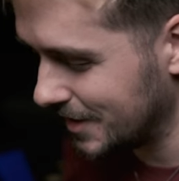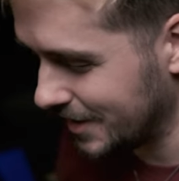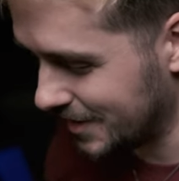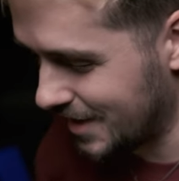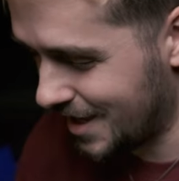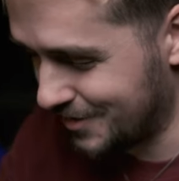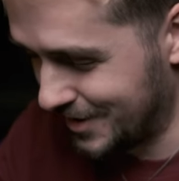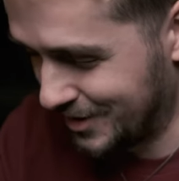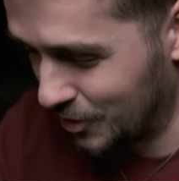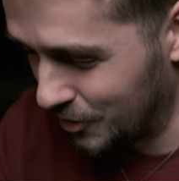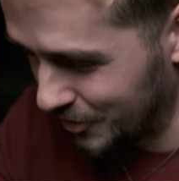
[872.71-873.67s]
I didn't have the
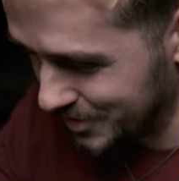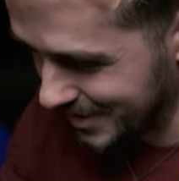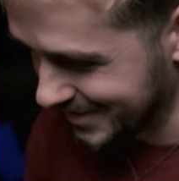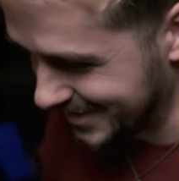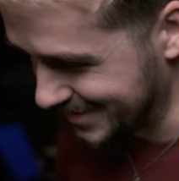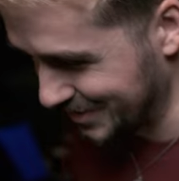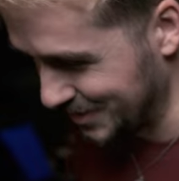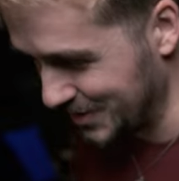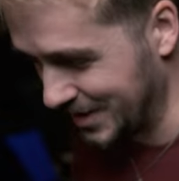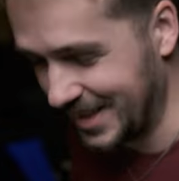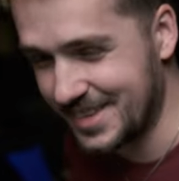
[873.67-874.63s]
cojones to
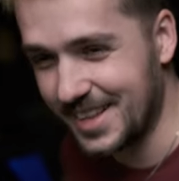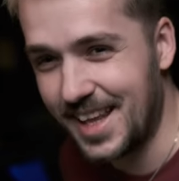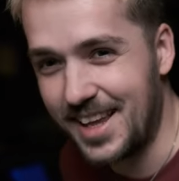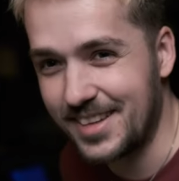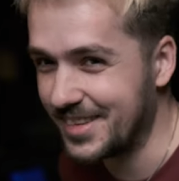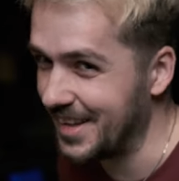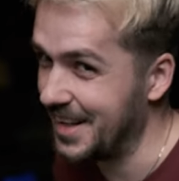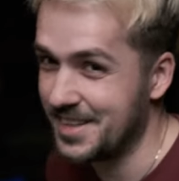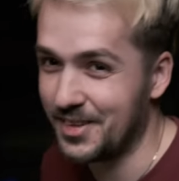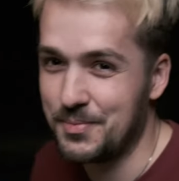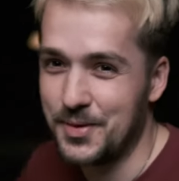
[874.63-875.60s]
look at the lens, and I
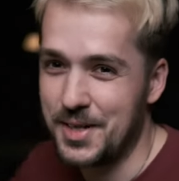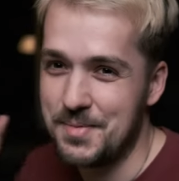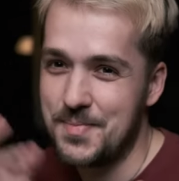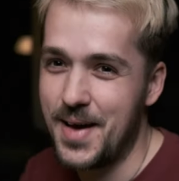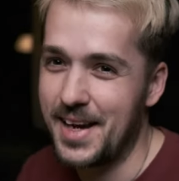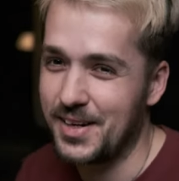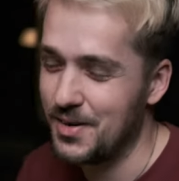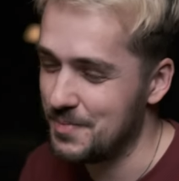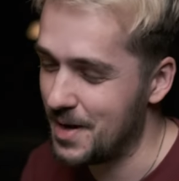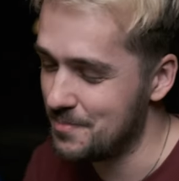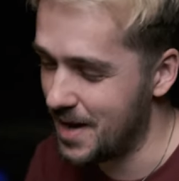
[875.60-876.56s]
just put it back on
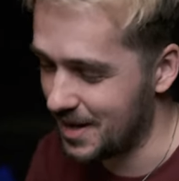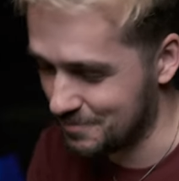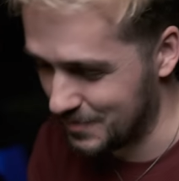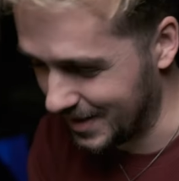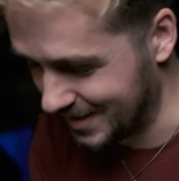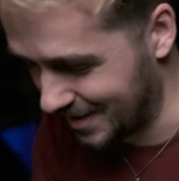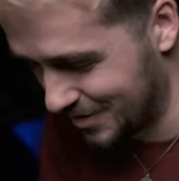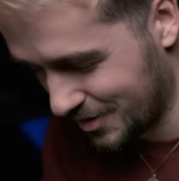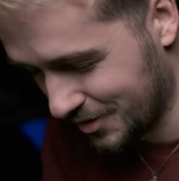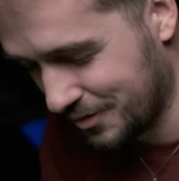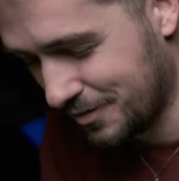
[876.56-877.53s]
my backpack, and I
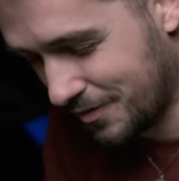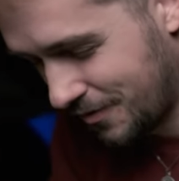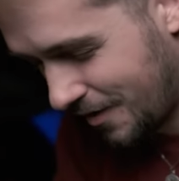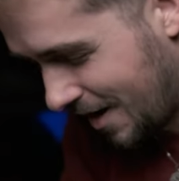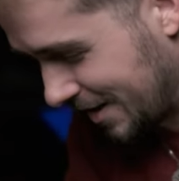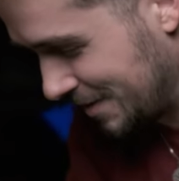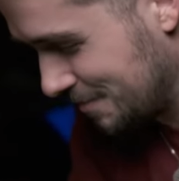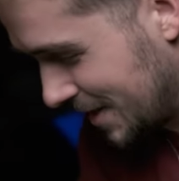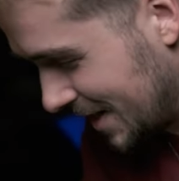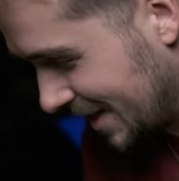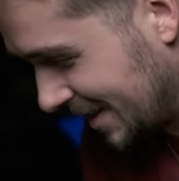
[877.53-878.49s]
thought, fuck
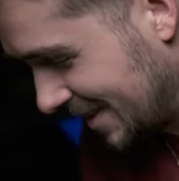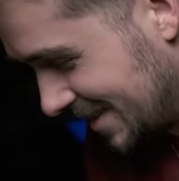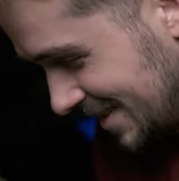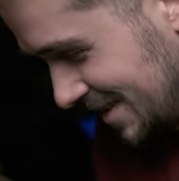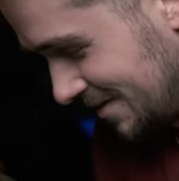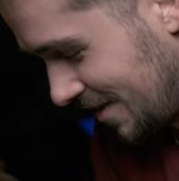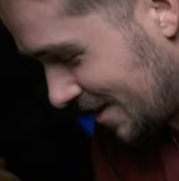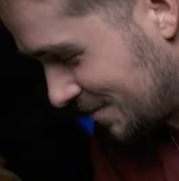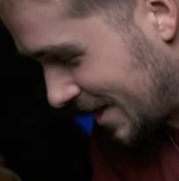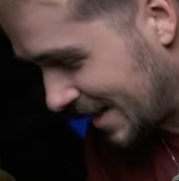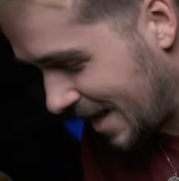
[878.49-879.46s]
me,
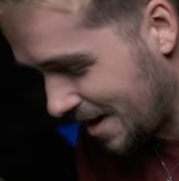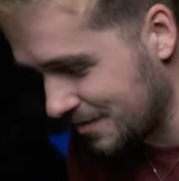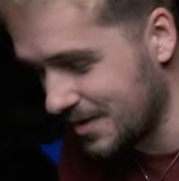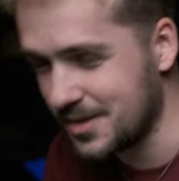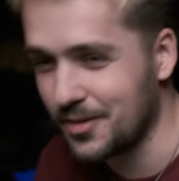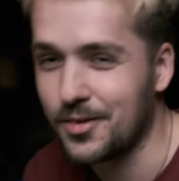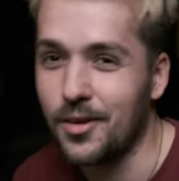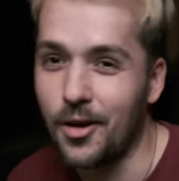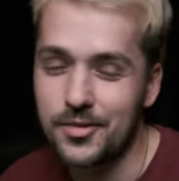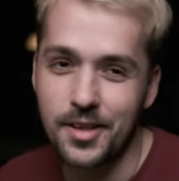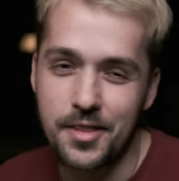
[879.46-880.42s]
my life. I just
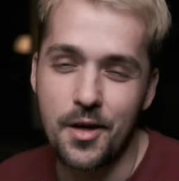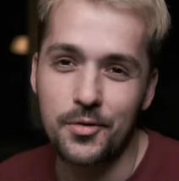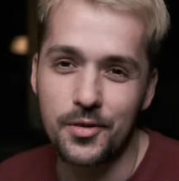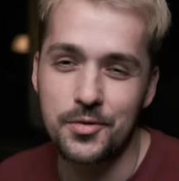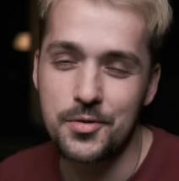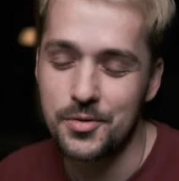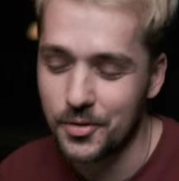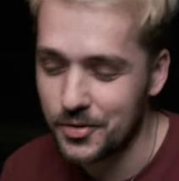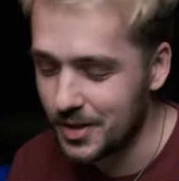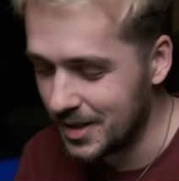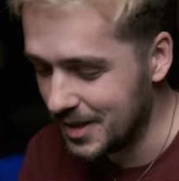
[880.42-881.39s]
lost a thousand
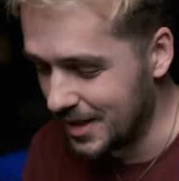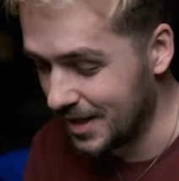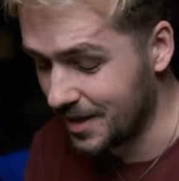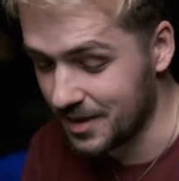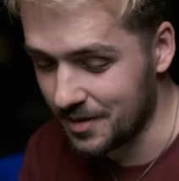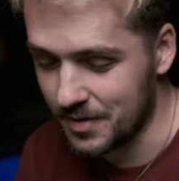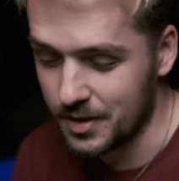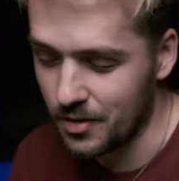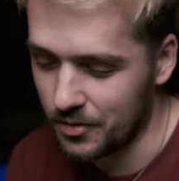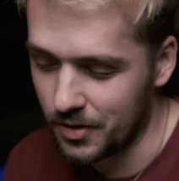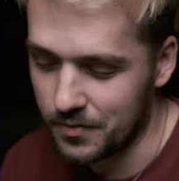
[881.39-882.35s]
euros, and I didn't even
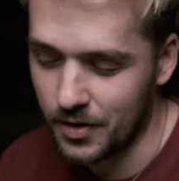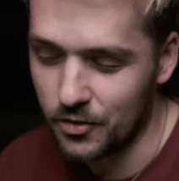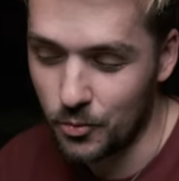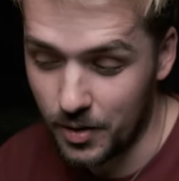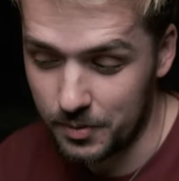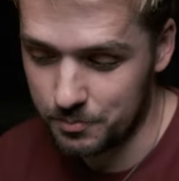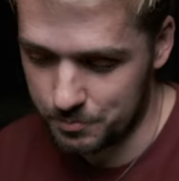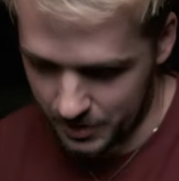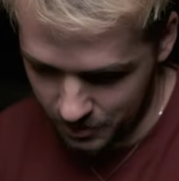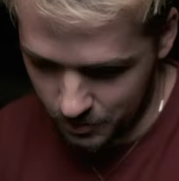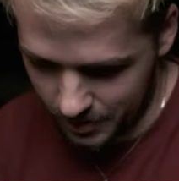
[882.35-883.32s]
know if this one,
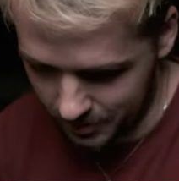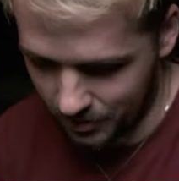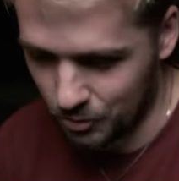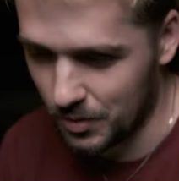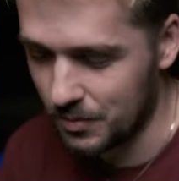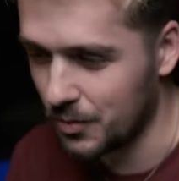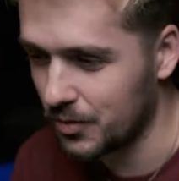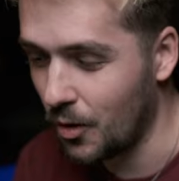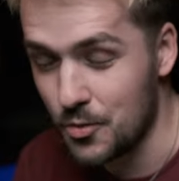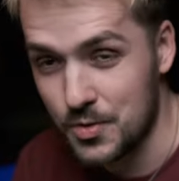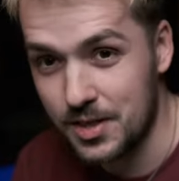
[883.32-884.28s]
particularly this one, was
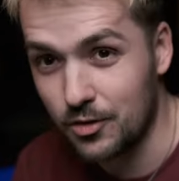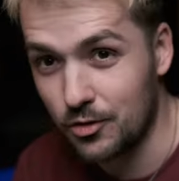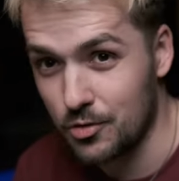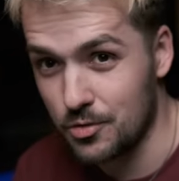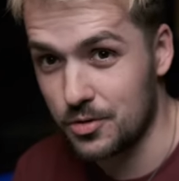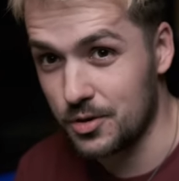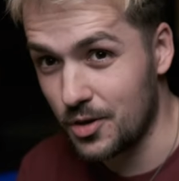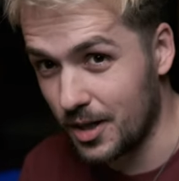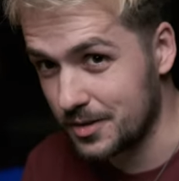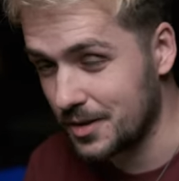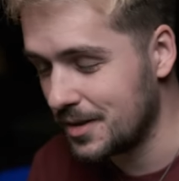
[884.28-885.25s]
already insured or not.